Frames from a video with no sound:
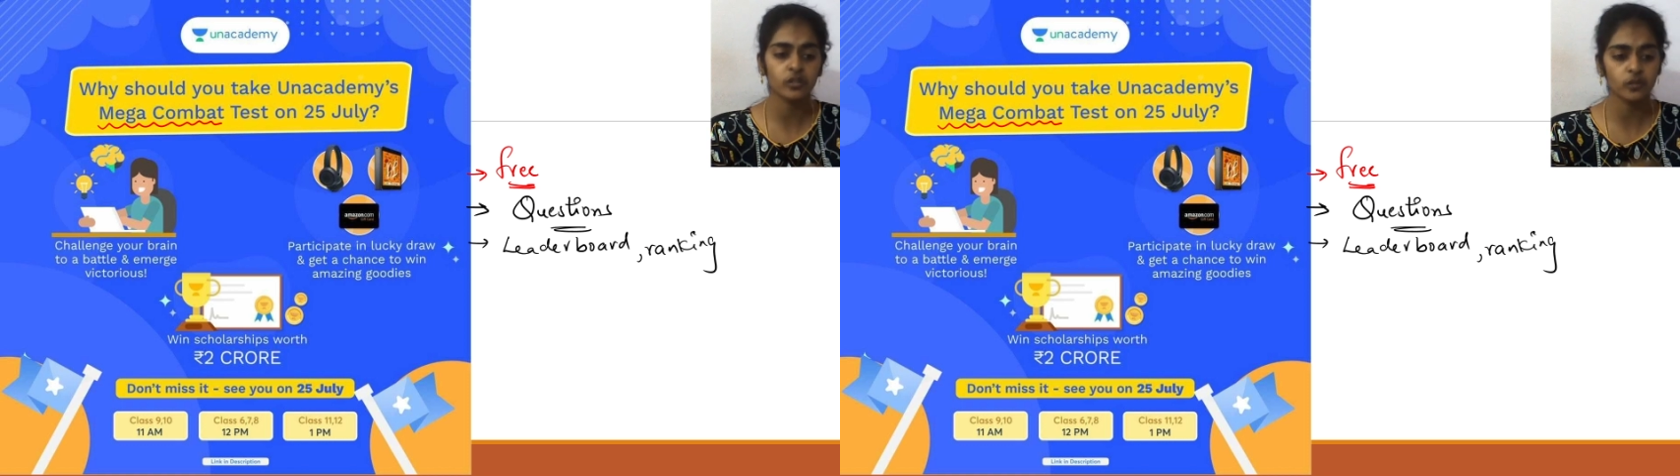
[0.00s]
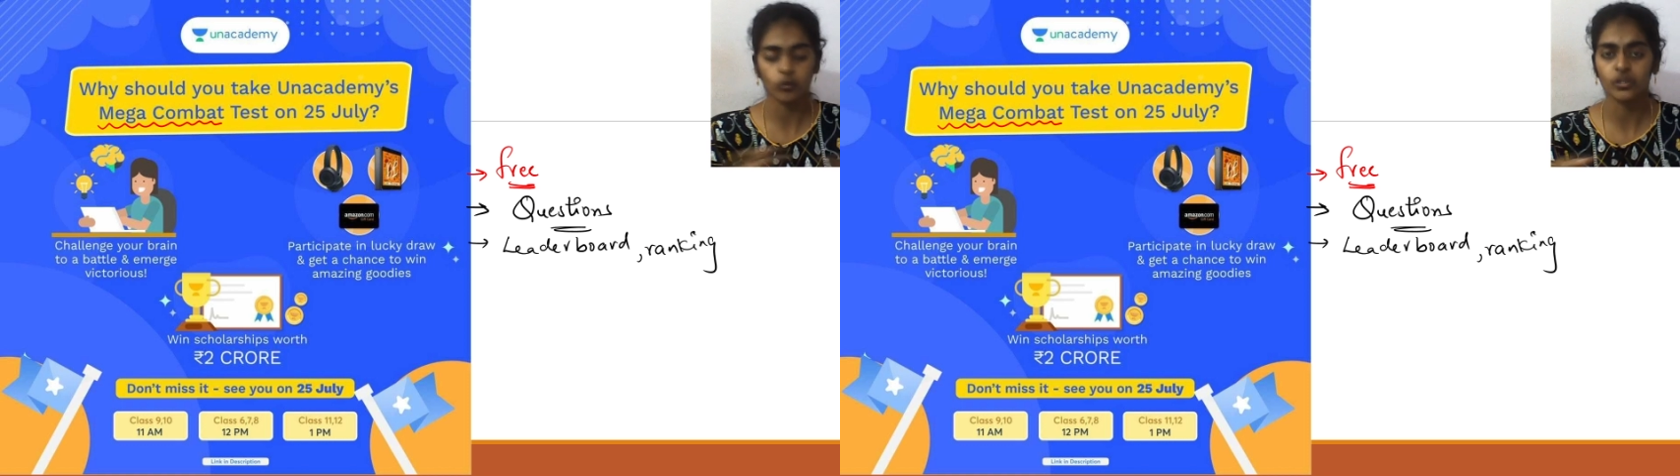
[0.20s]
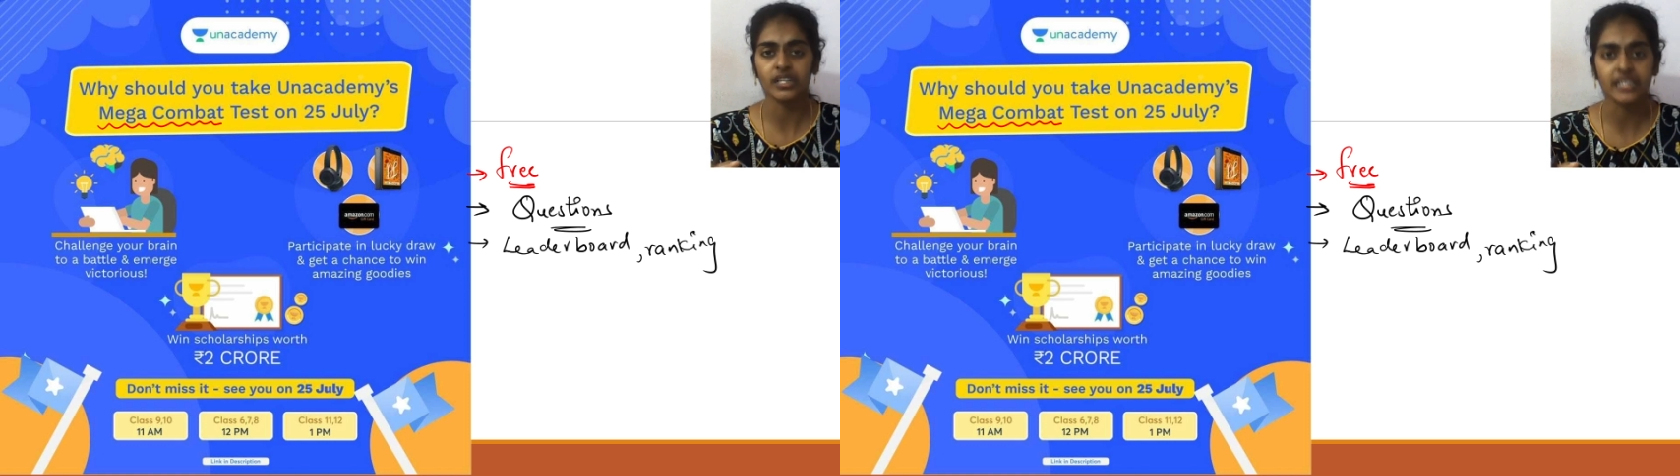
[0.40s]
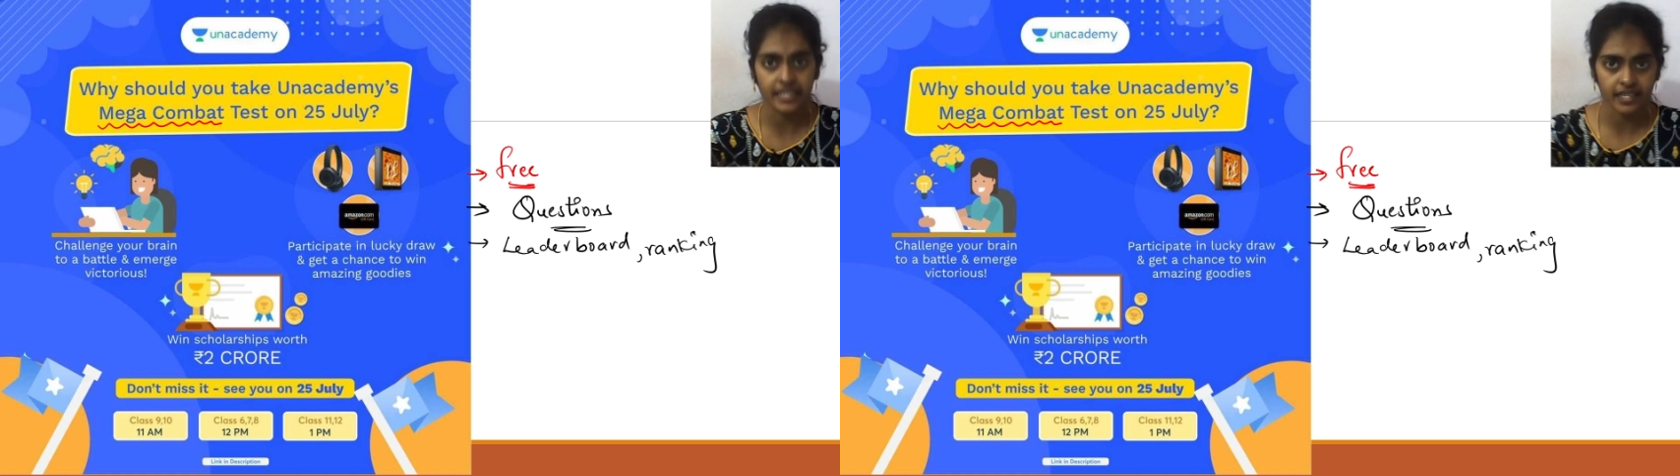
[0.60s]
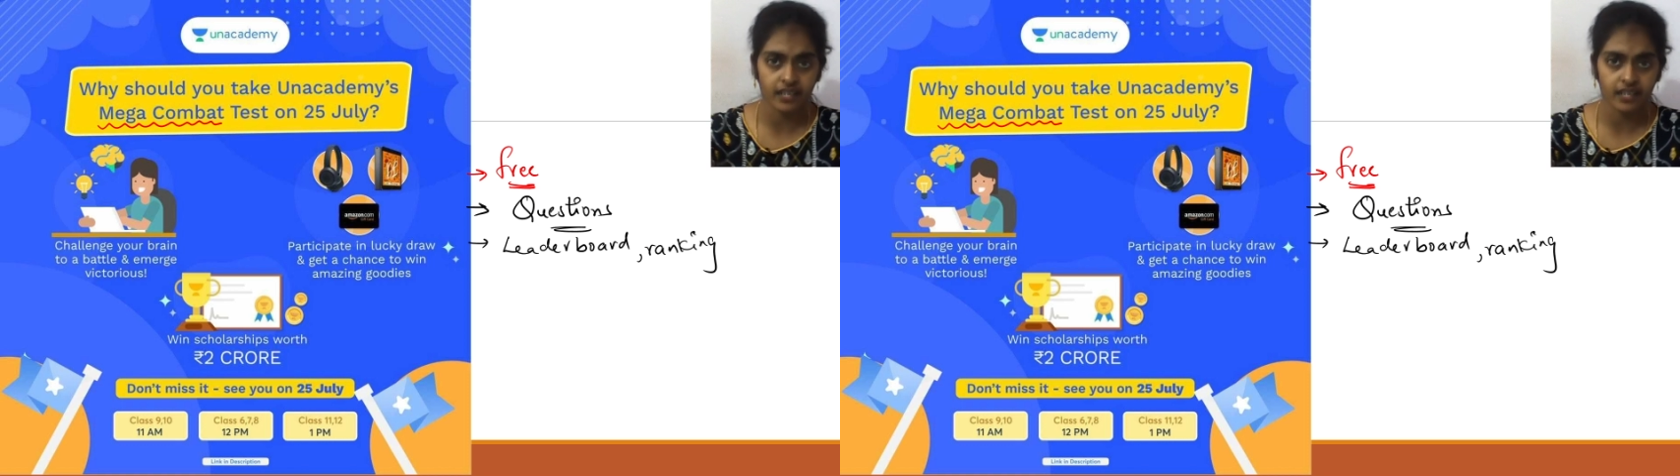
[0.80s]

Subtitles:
total India,